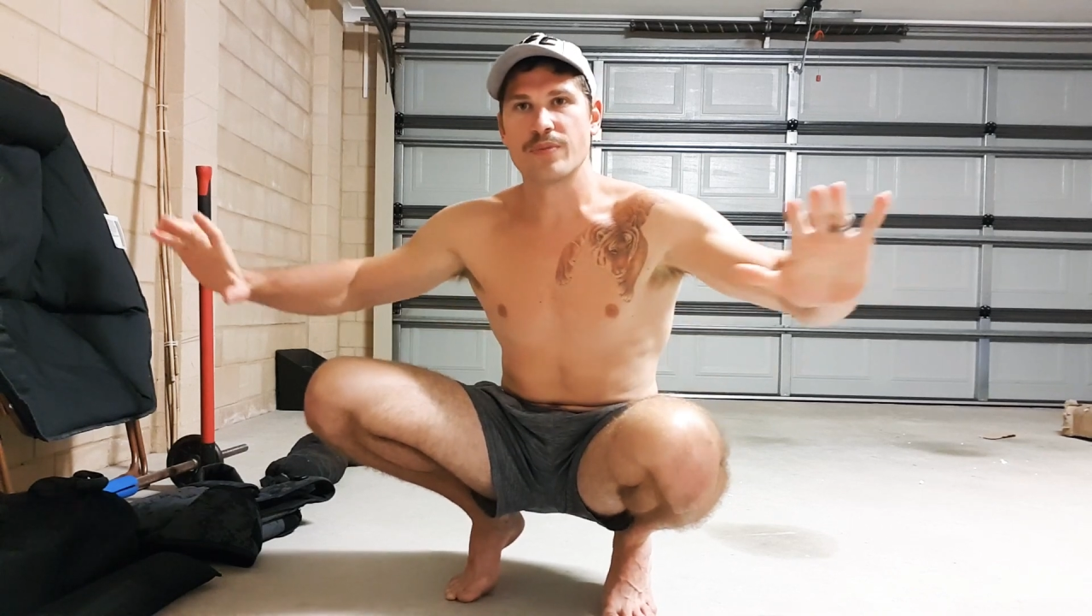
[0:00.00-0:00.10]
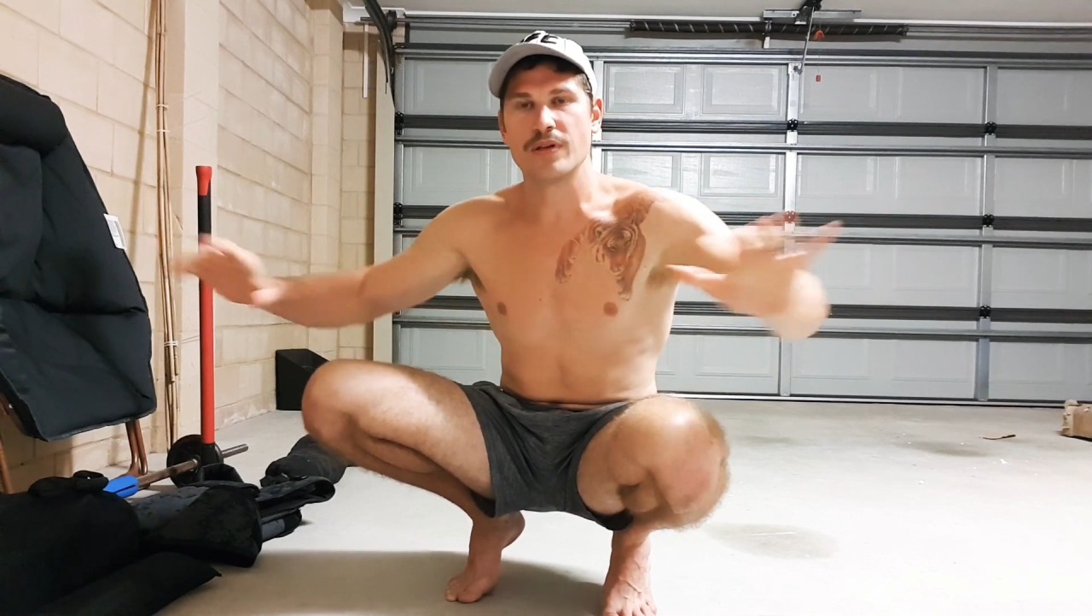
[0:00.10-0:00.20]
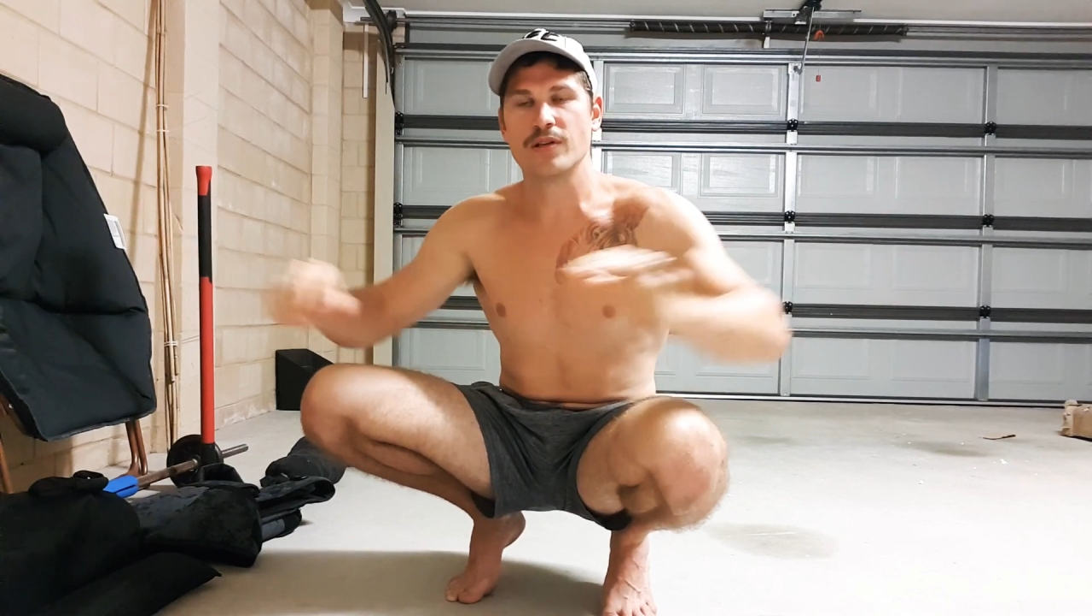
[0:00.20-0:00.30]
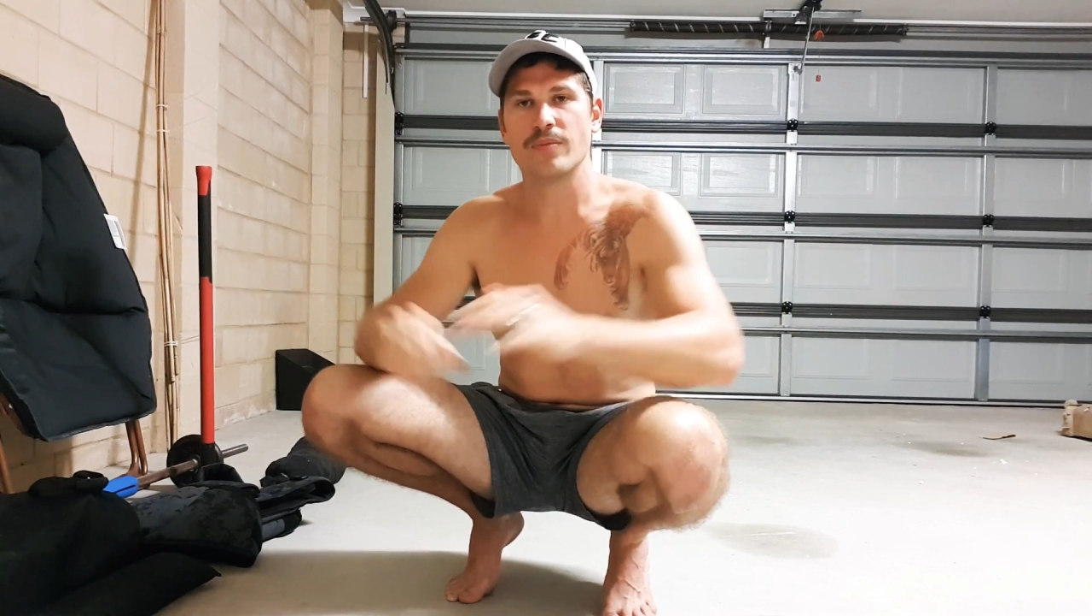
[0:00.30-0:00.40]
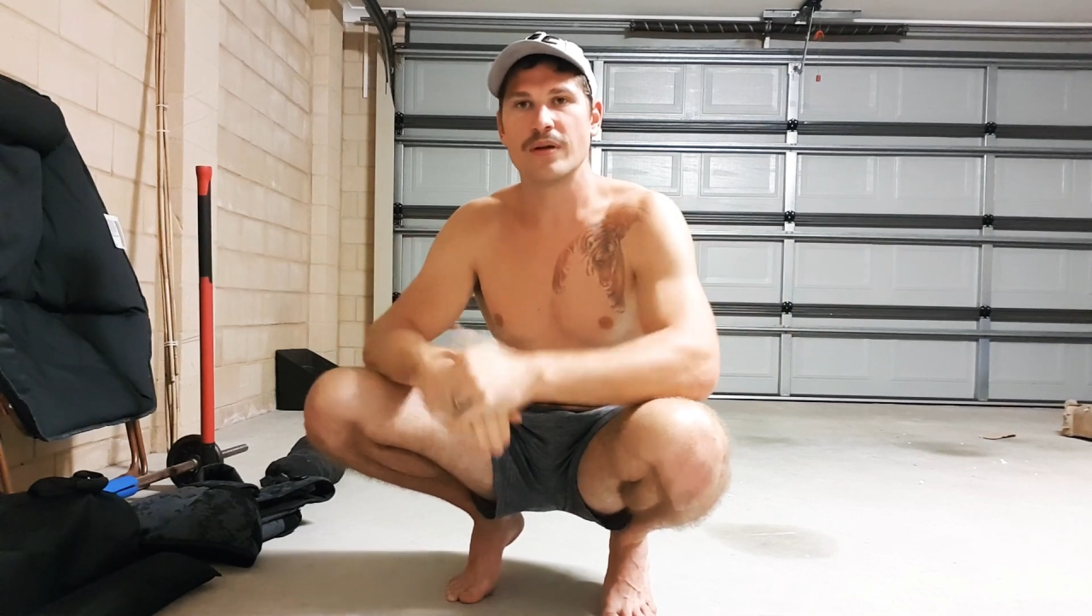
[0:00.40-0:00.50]
a
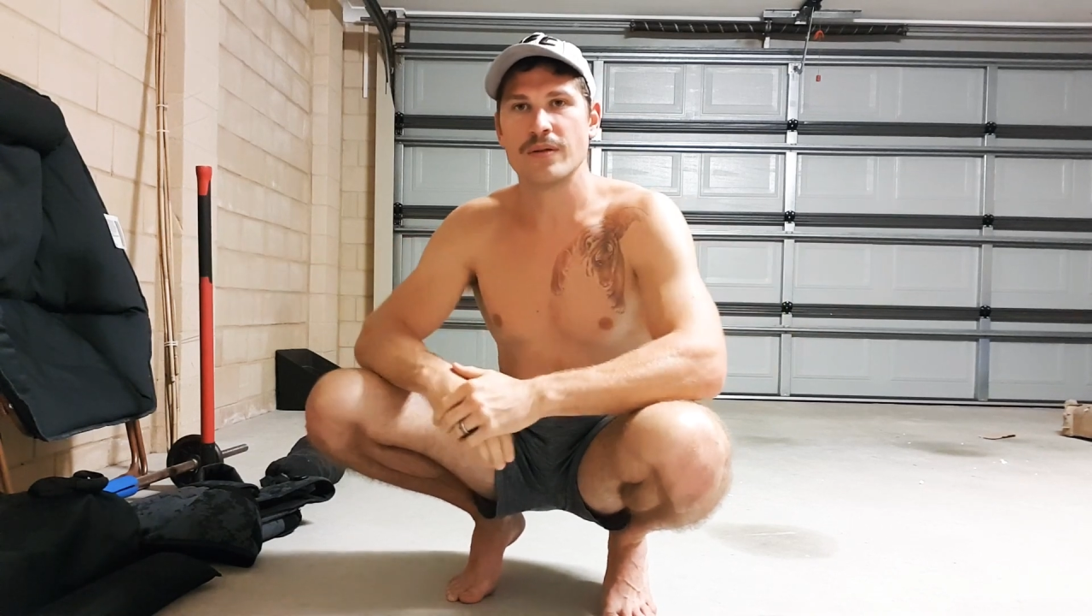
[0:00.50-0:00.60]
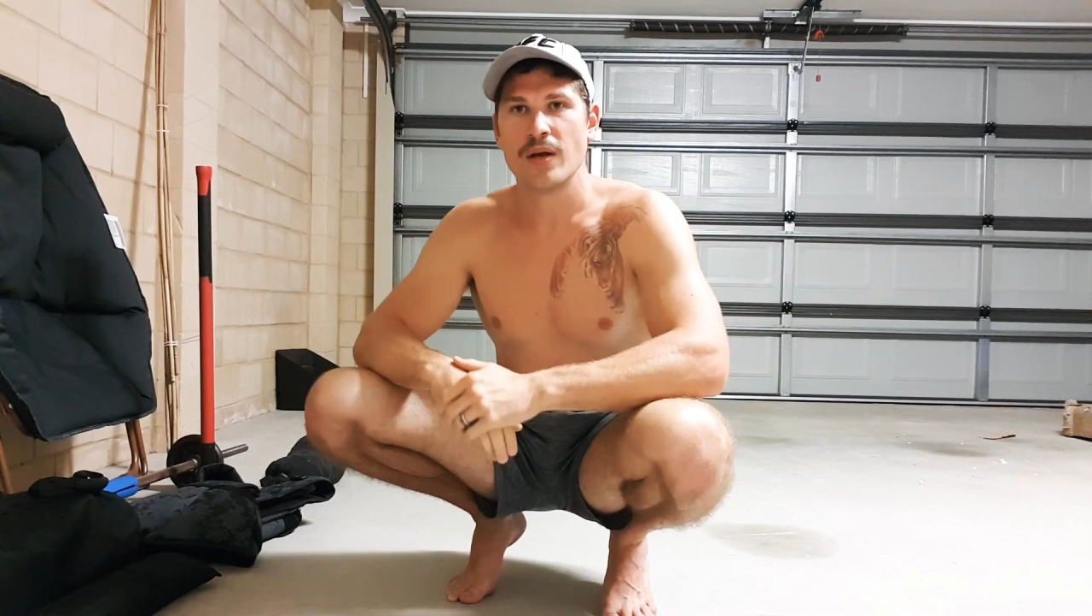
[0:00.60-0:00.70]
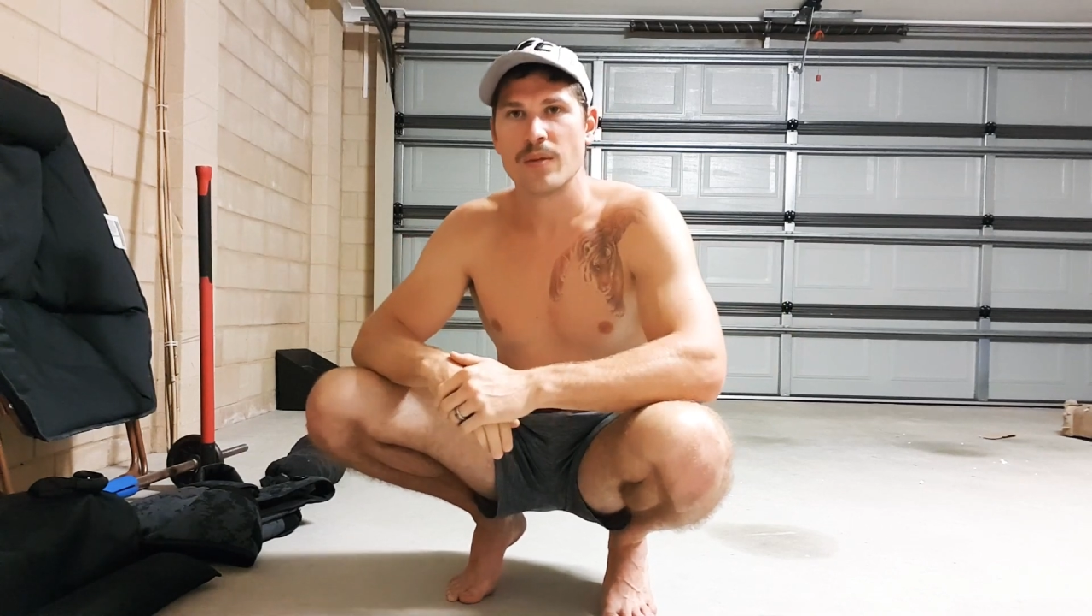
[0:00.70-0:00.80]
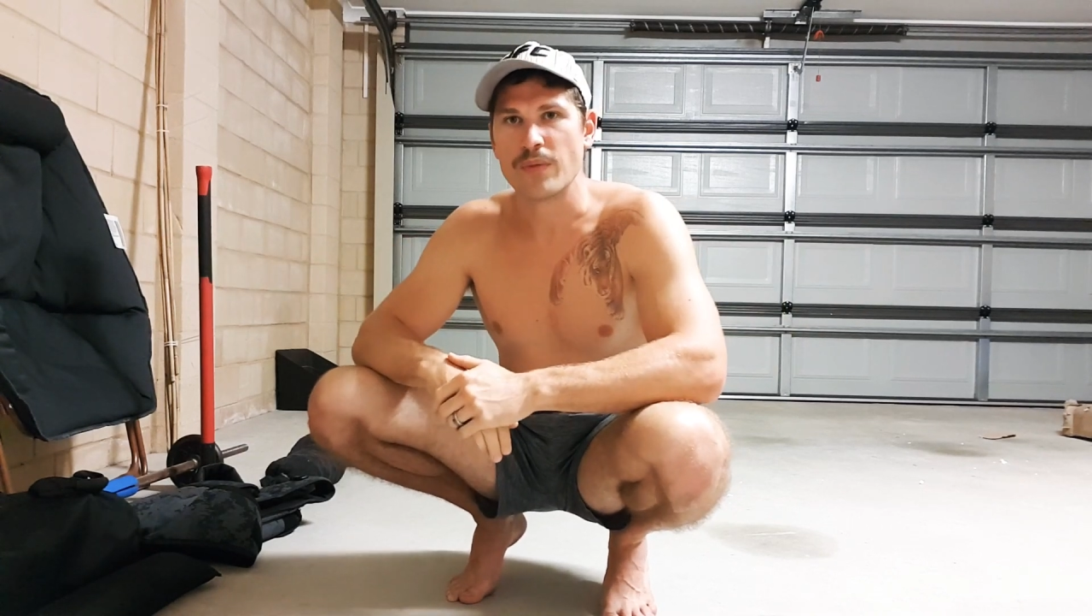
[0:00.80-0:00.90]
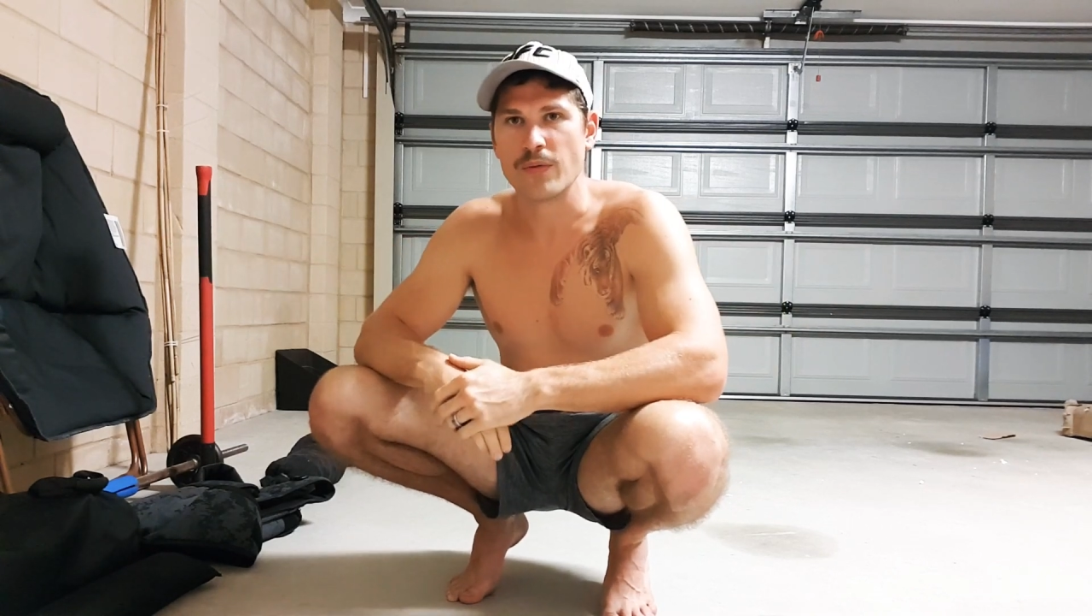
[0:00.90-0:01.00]
little
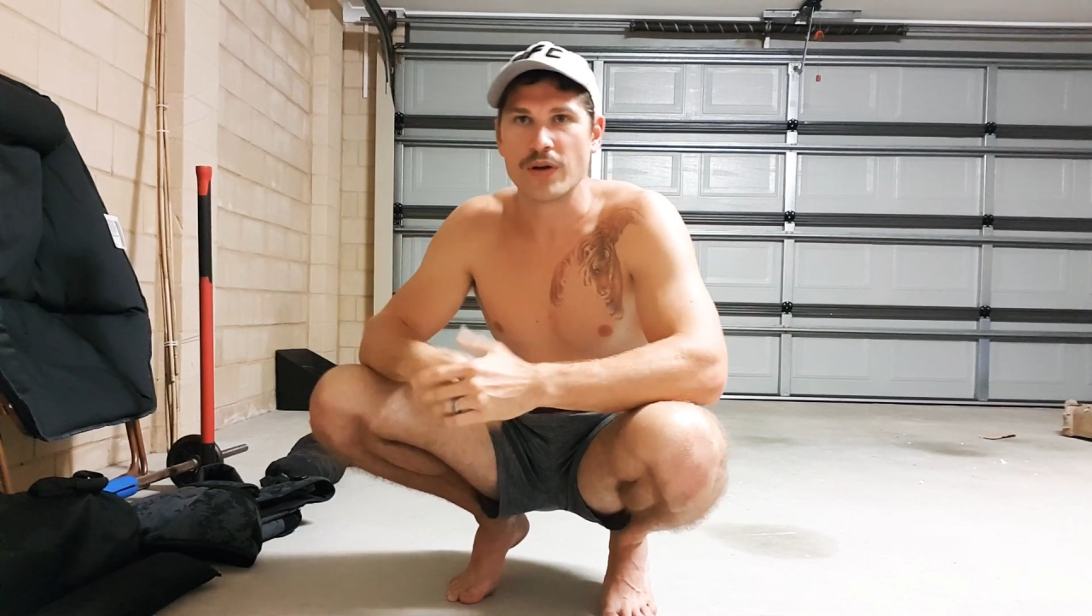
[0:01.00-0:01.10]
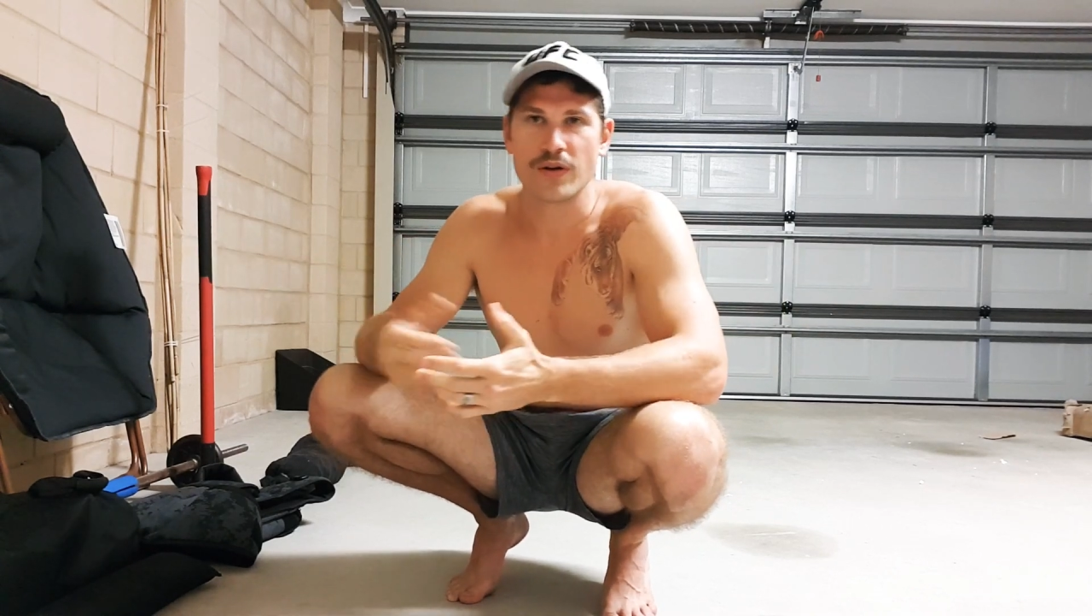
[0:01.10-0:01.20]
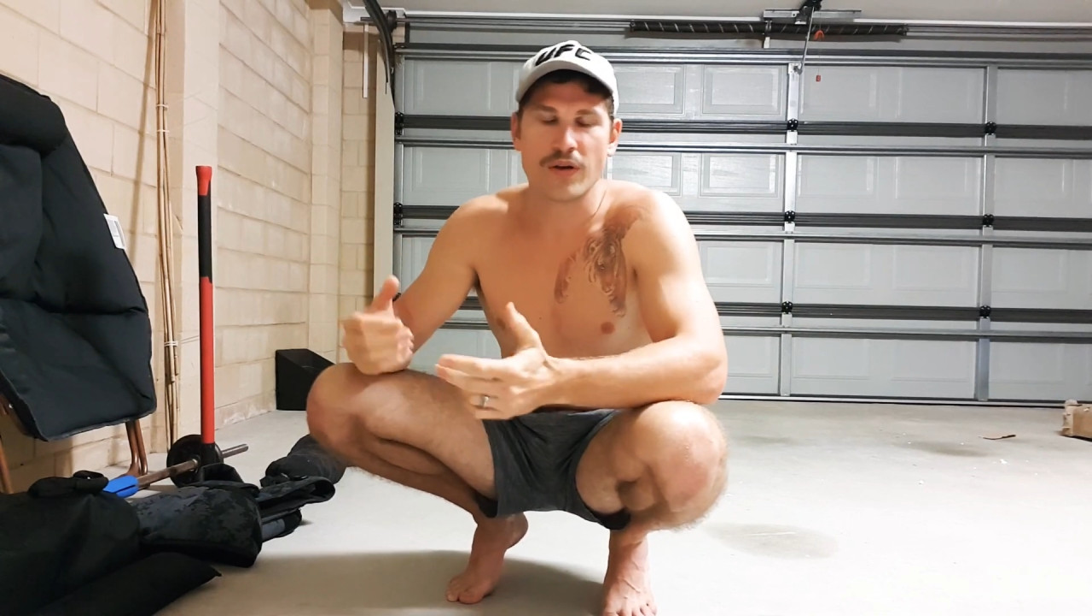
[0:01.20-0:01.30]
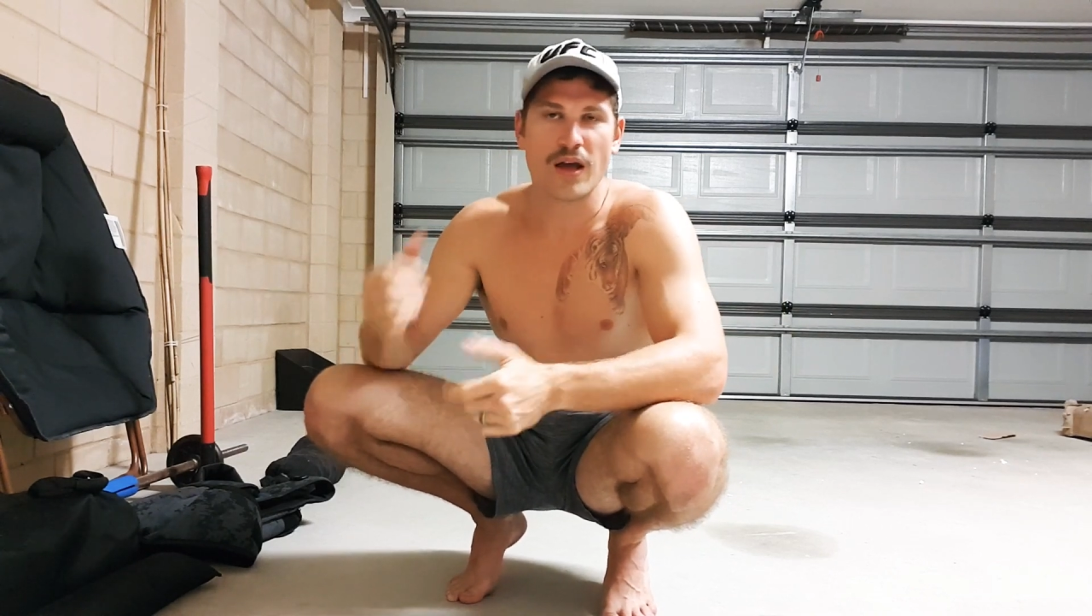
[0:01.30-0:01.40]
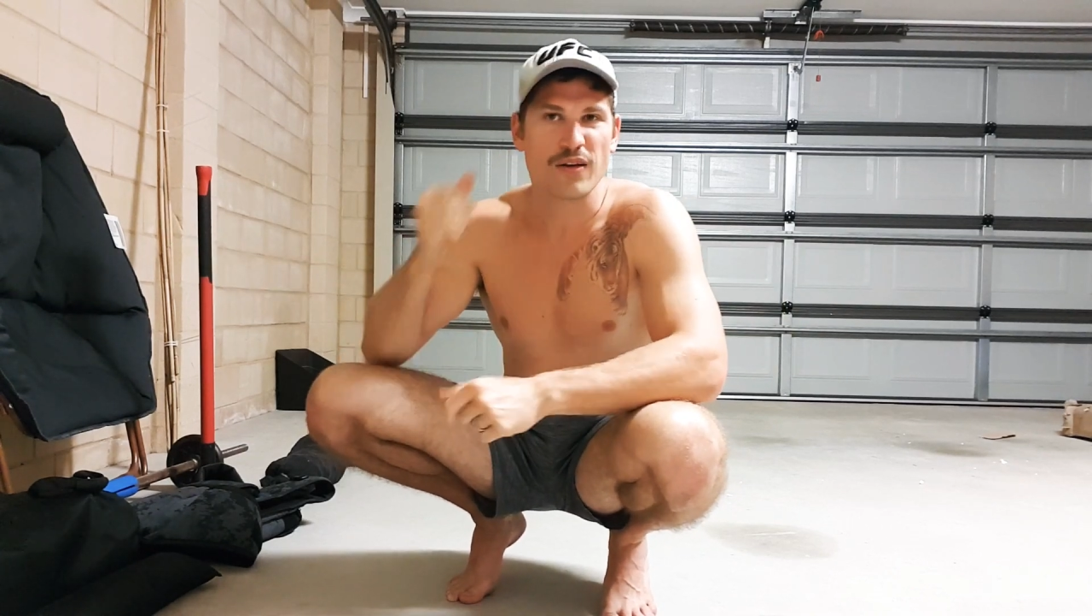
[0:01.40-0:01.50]
bit, but we're going to